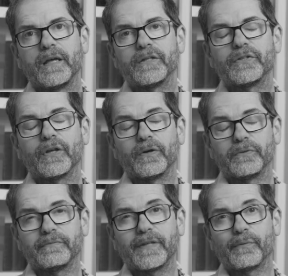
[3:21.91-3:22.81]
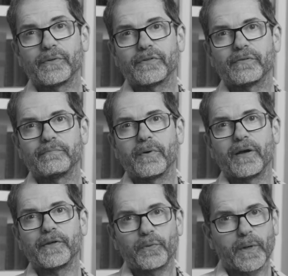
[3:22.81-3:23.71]
So that was
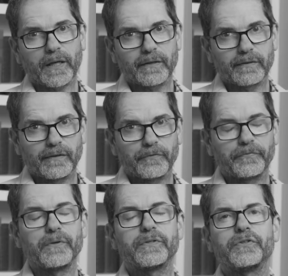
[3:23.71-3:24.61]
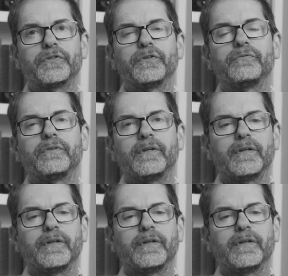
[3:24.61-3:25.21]
my quick photo shoot